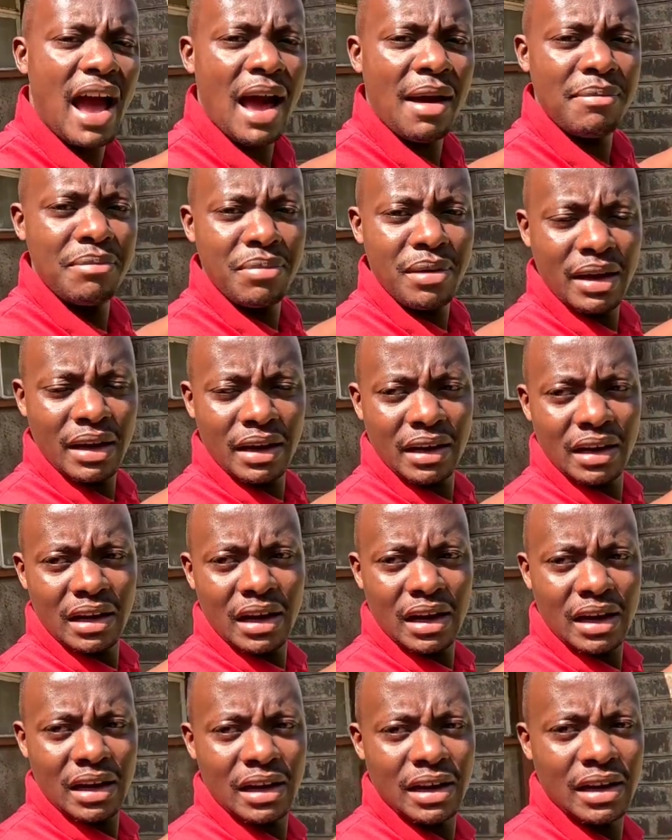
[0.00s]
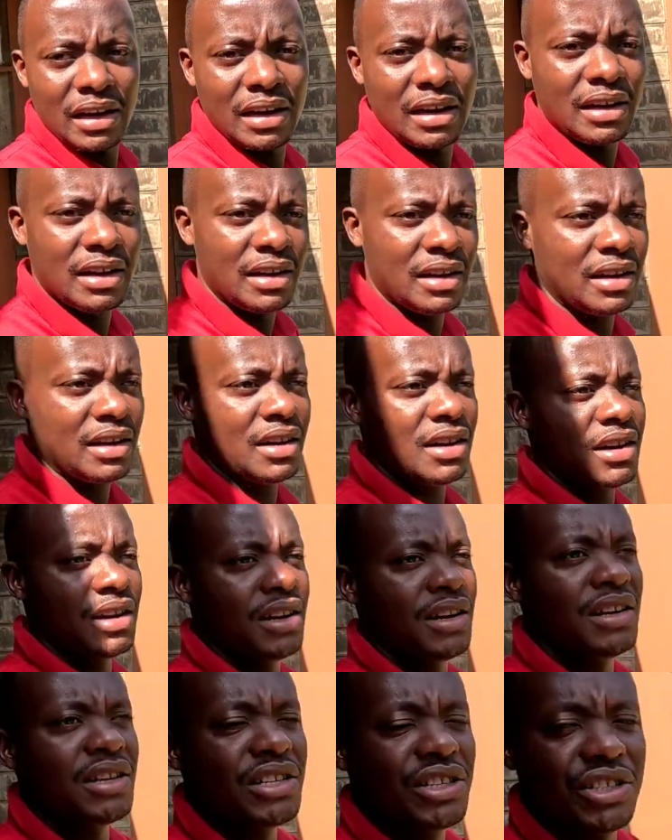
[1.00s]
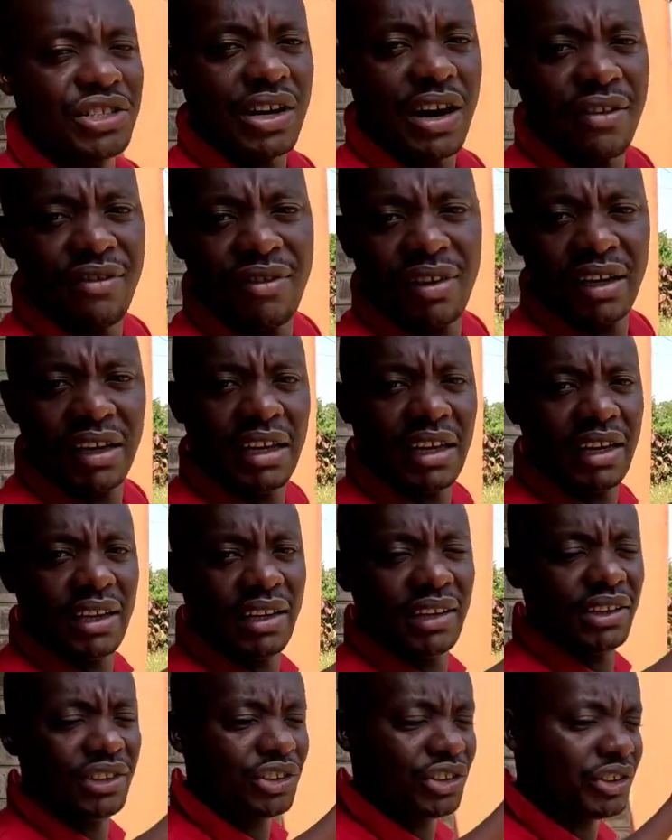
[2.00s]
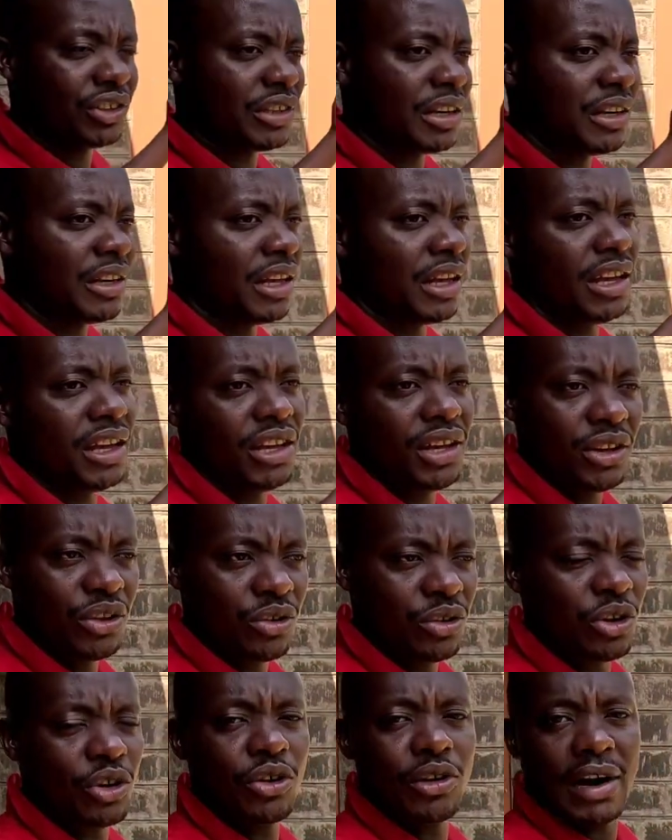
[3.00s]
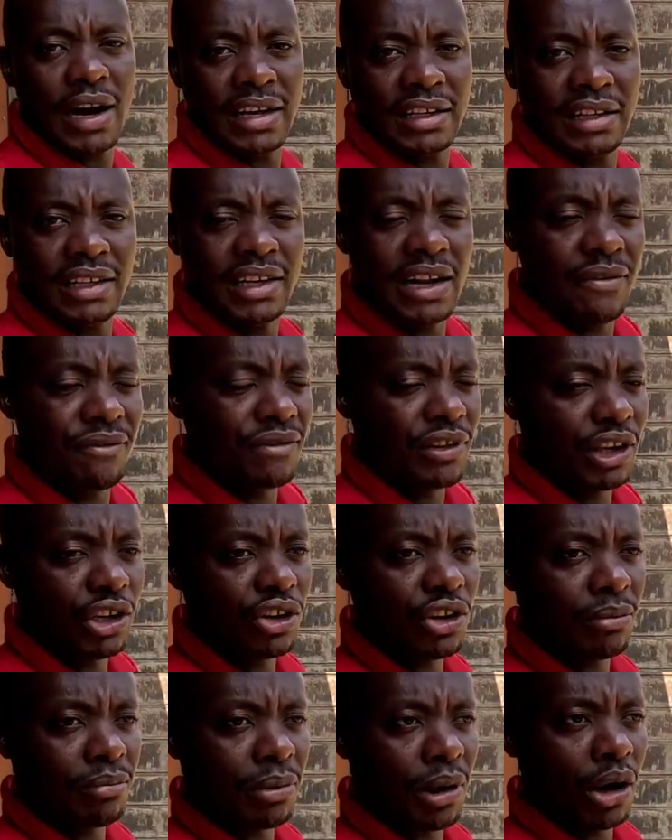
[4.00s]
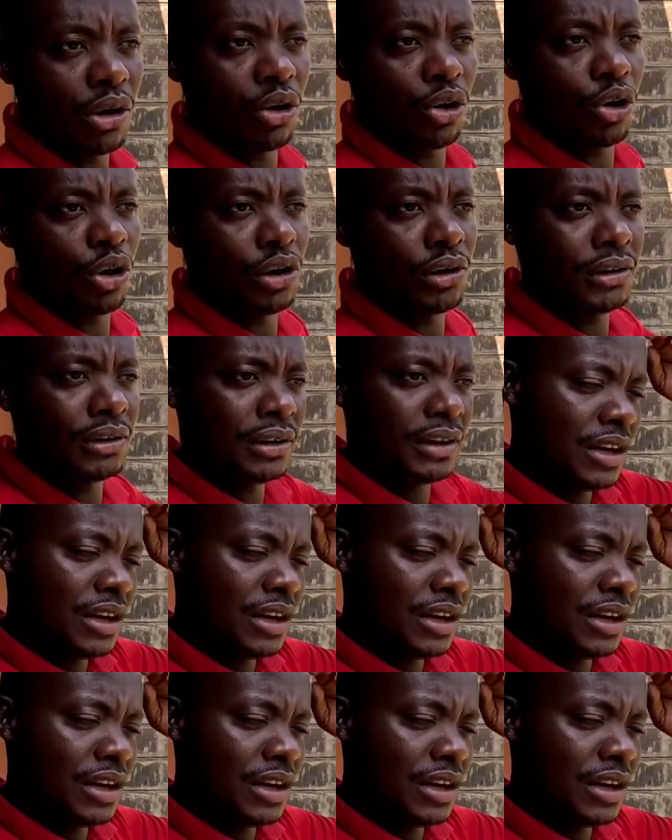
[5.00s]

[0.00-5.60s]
I've been traveling yesterday. You know, I did a video about Ngong.